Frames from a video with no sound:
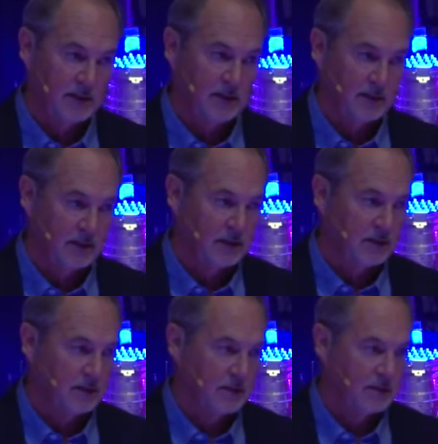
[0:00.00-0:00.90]

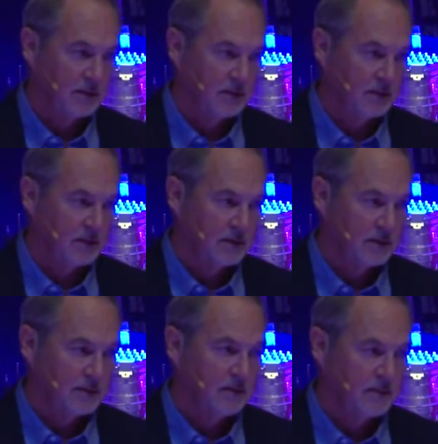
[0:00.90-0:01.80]
No one is speaking in this clip.